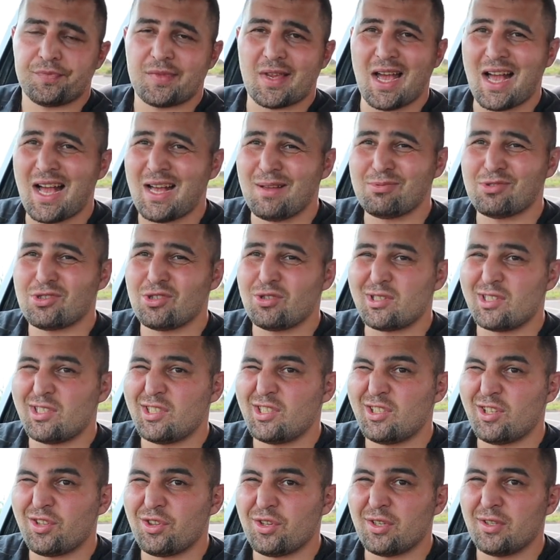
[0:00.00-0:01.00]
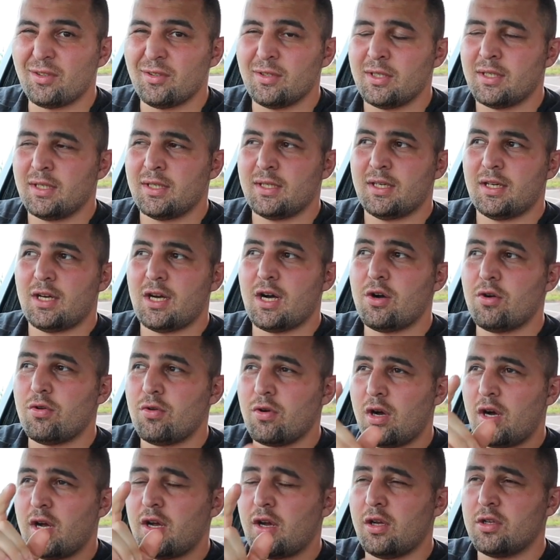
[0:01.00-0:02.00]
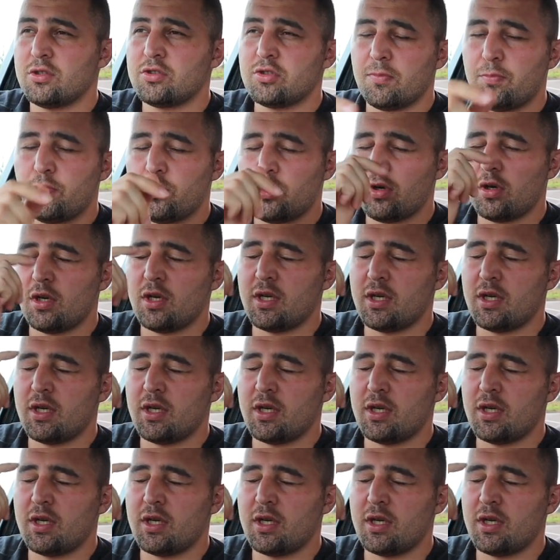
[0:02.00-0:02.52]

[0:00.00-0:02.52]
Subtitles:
absolutely nothing. Oh, I also put